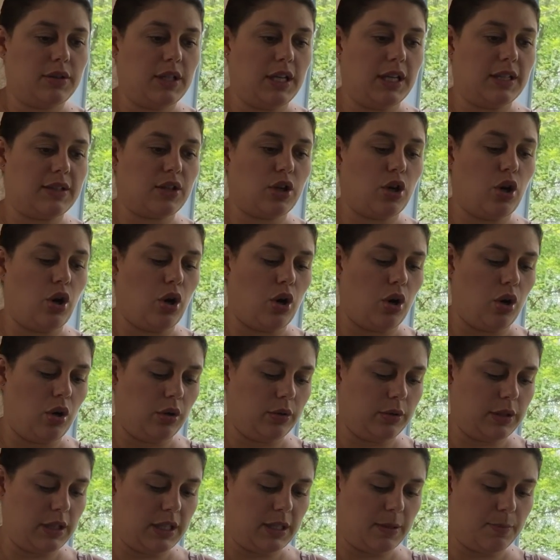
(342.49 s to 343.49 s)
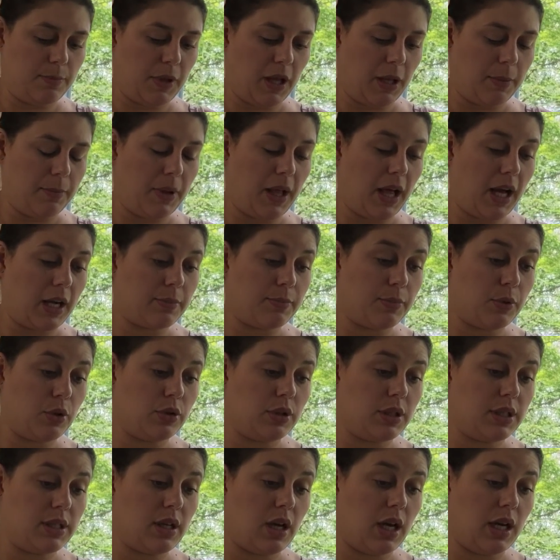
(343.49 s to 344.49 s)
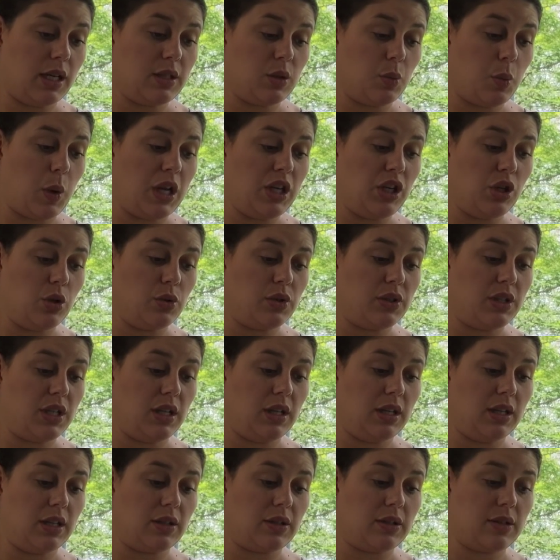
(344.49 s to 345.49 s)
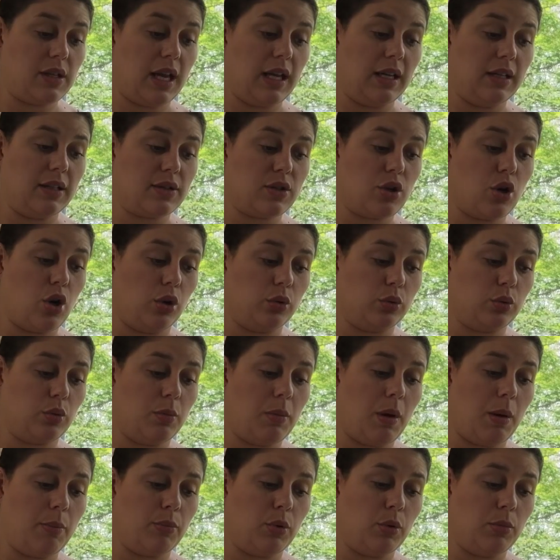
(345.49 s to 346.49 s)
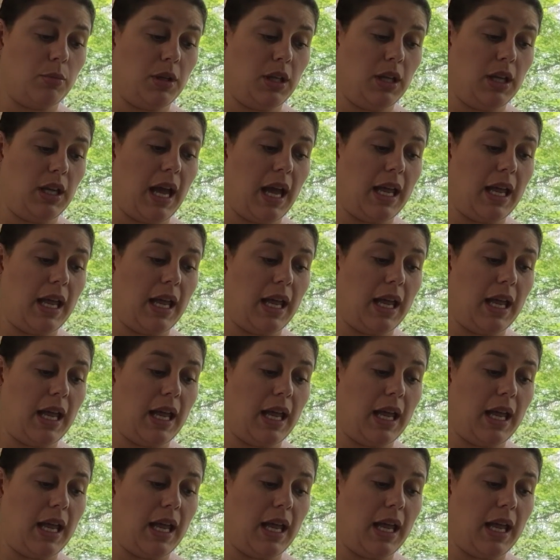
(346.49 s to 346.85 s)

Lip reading: It's by Blackbird Designs, When You See This, and it's called Remember Me,